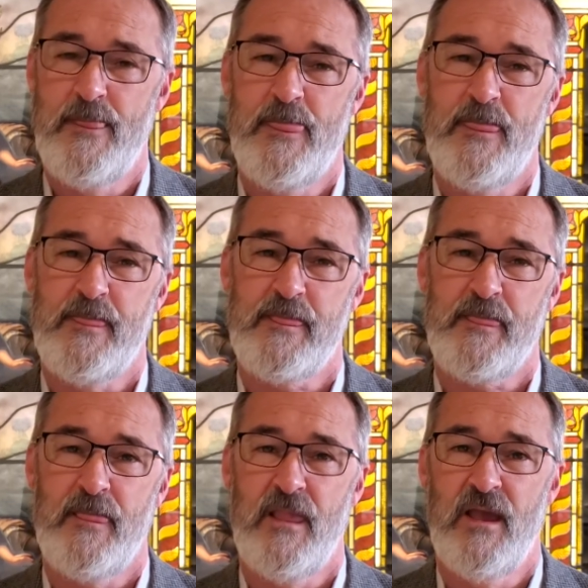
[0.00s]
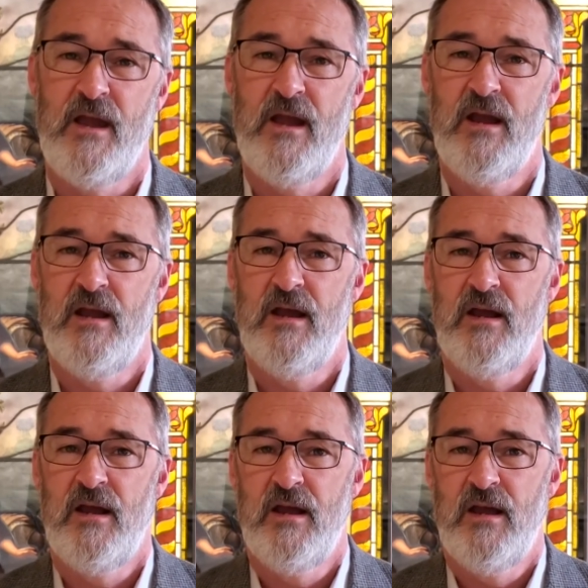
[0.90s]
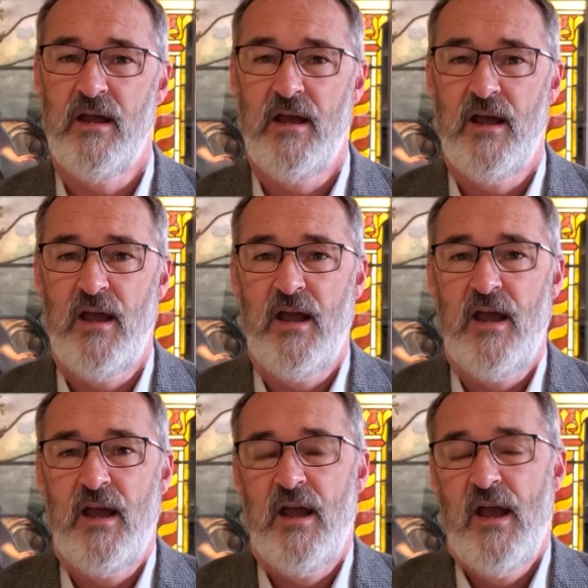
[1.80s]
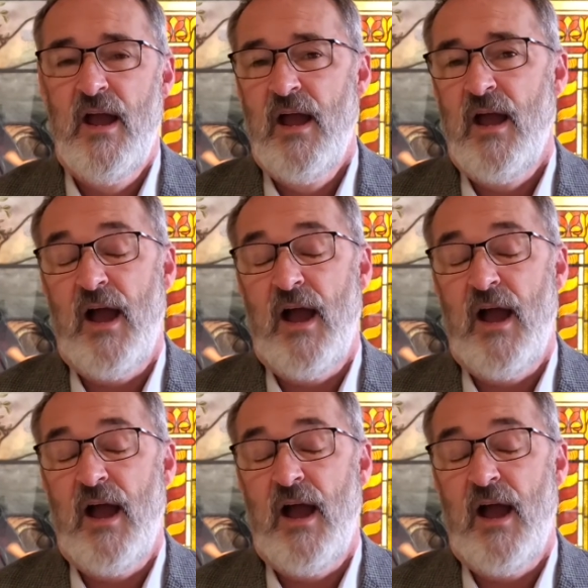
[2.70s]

No one is speaking in this clip.